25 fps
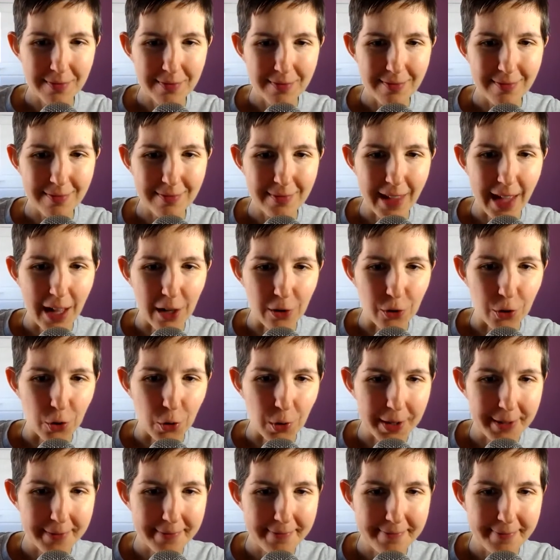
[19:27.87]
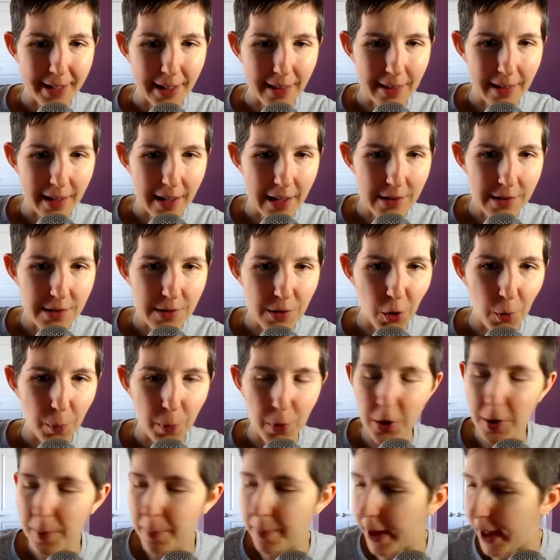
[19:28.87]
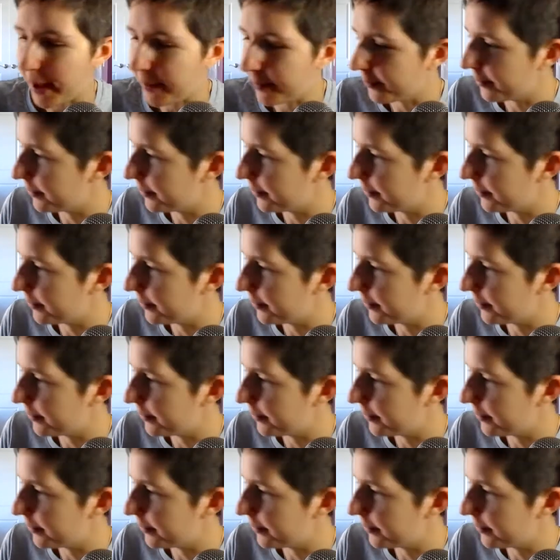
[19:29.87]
That'll do it. Anything else? Nope. Good. Bye.